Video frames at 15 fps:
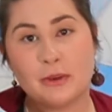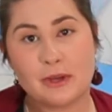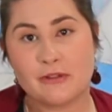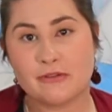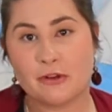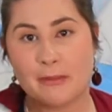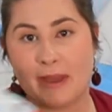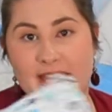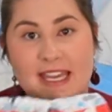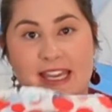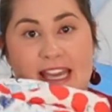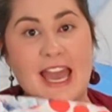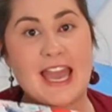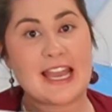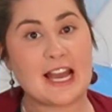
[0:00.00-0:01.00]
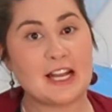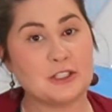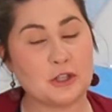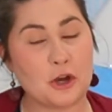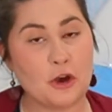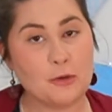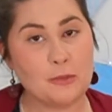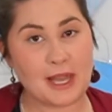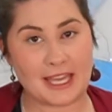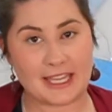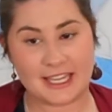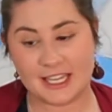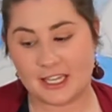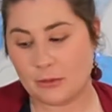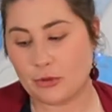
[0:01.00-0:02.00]
on from making a doll
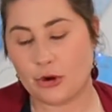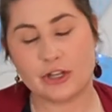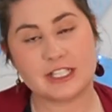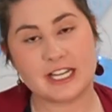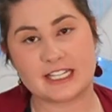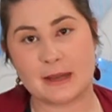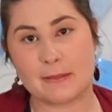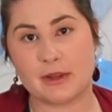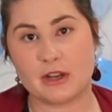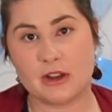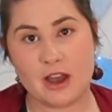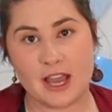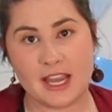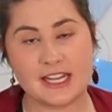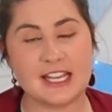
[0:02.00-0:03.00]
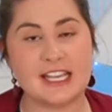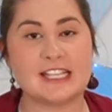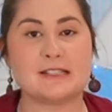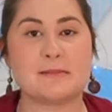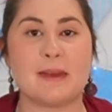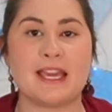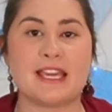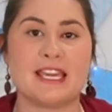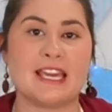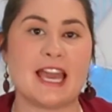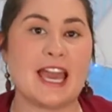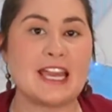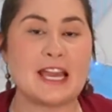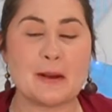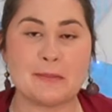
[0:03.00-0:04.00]
blanket, project number 9 is making
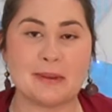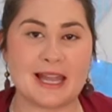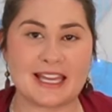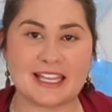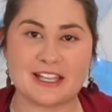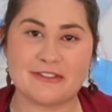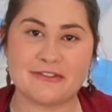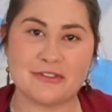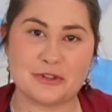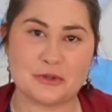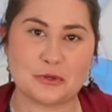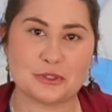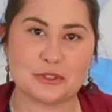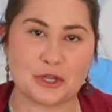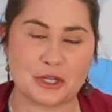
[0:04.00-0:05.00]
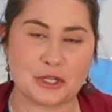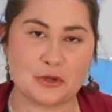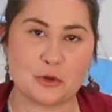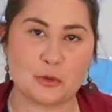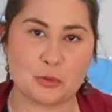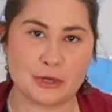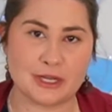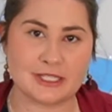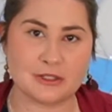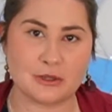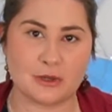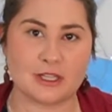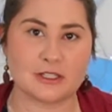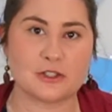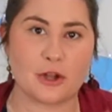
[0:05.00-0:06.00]
a blanket for your toddler or
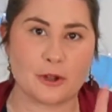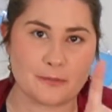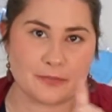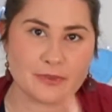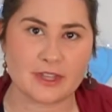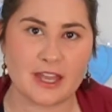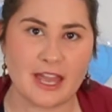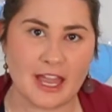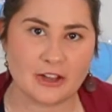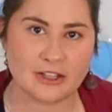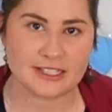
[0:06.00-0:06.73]
preschooler. So hang on a